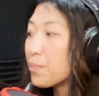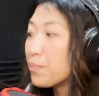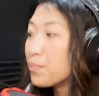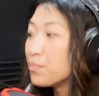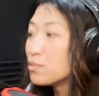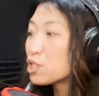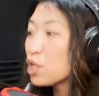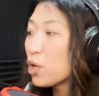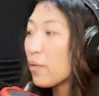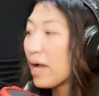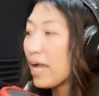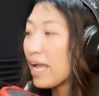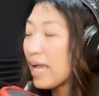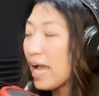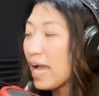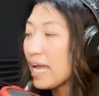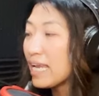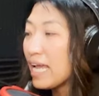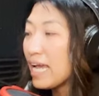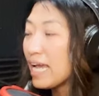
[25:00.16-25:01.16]
so I
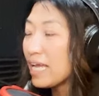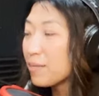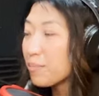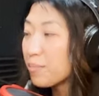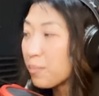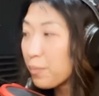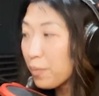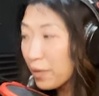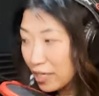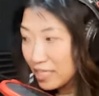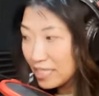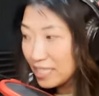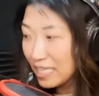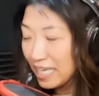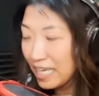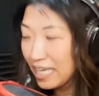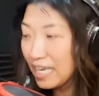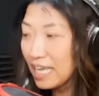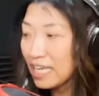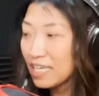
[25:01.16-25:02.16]
had booked
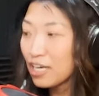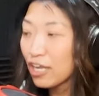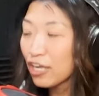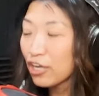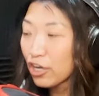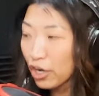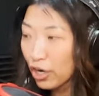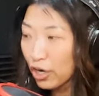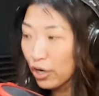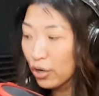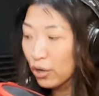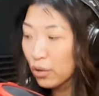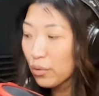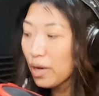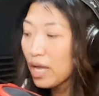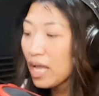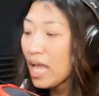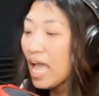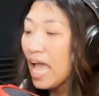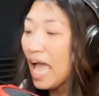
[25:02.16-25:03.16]
it, and I
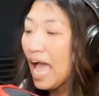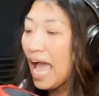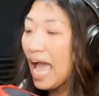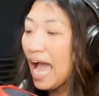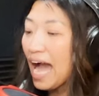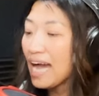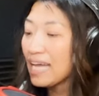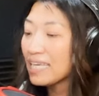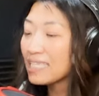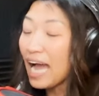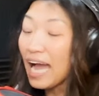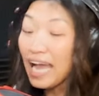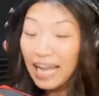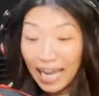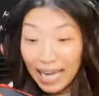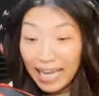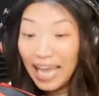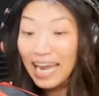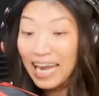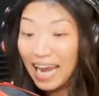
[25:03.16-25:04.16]
go, and
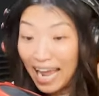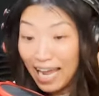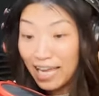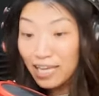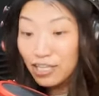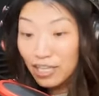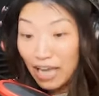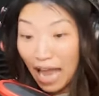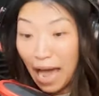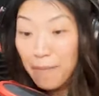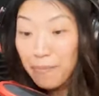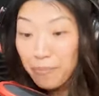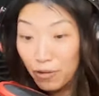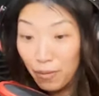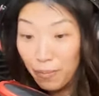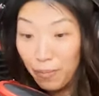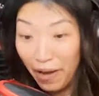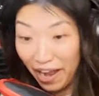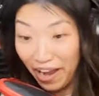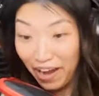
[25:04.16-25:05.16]
I had not
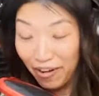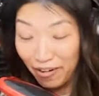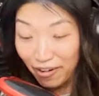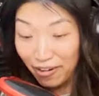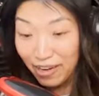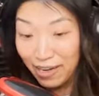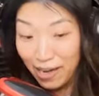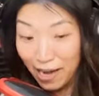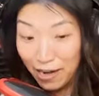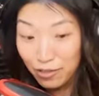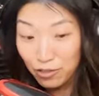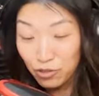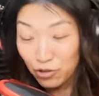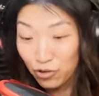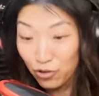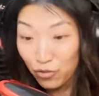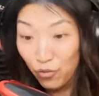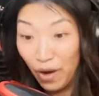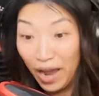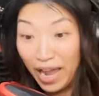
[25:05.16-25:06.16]
prepared in any
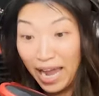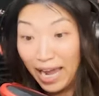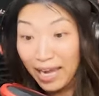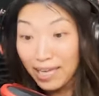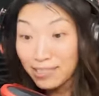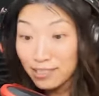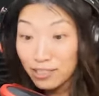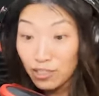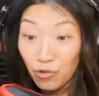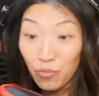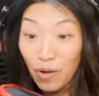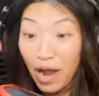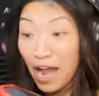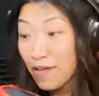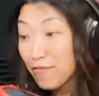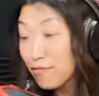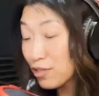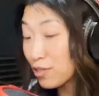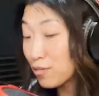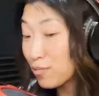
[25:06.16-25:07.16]
sort of way. I just
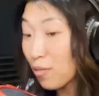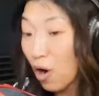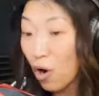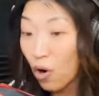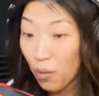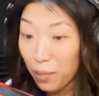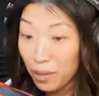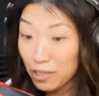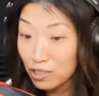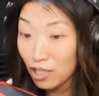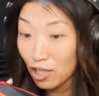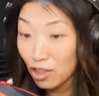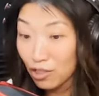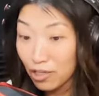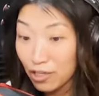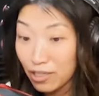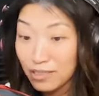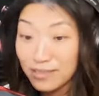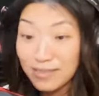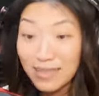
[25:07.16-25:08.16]
arrived with a whole bunch of
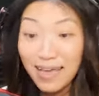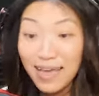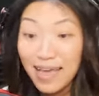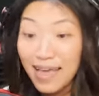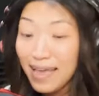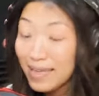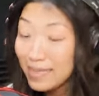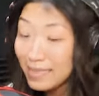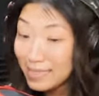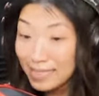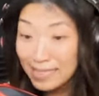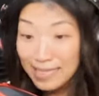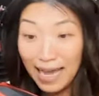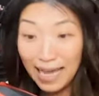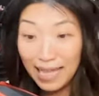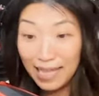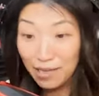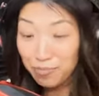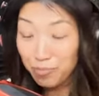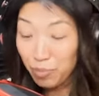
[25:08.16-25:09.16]
looks, did
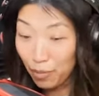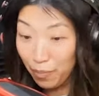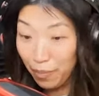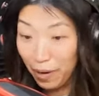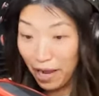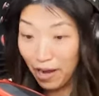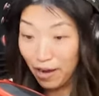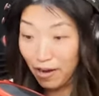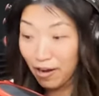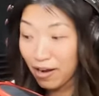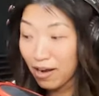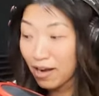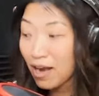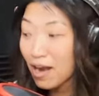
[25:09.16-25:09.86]
not prepare.